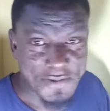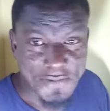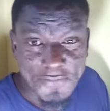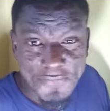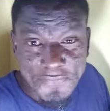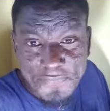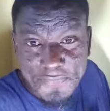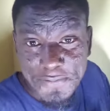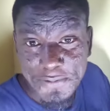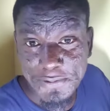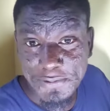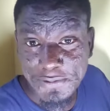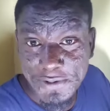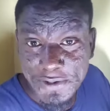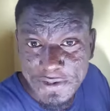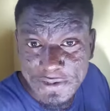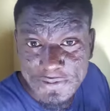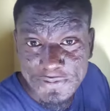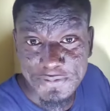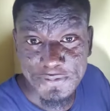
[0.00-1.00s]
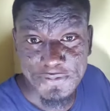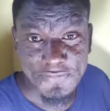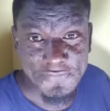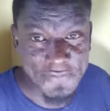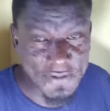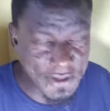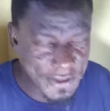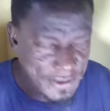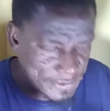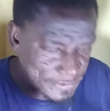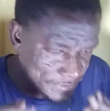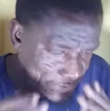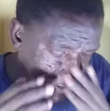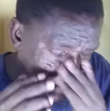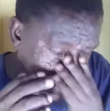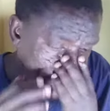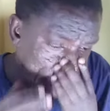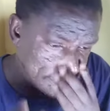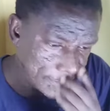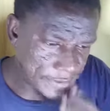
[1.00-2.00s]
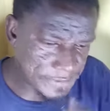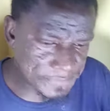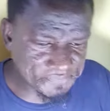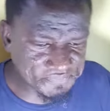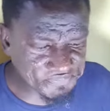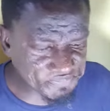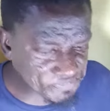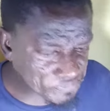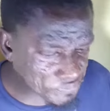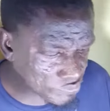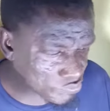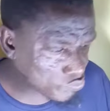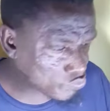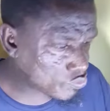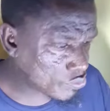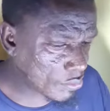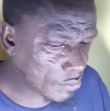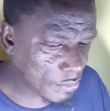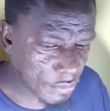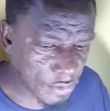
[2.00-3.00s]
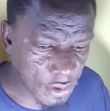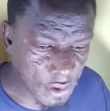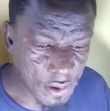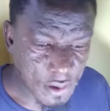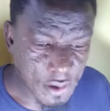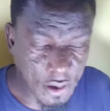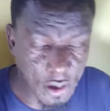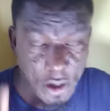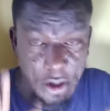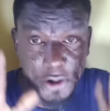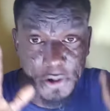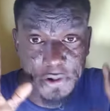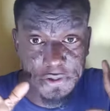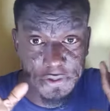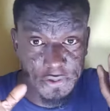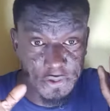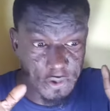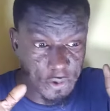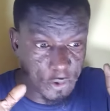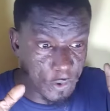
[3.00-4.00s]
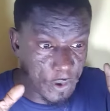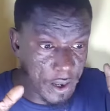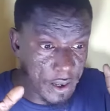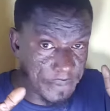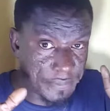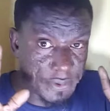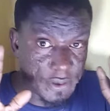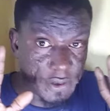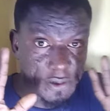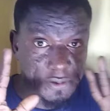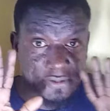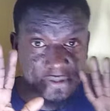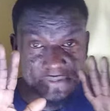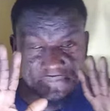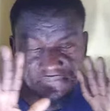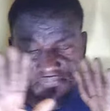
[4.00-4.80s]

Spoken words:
Few days to Valentine's Day. I already know where I belong.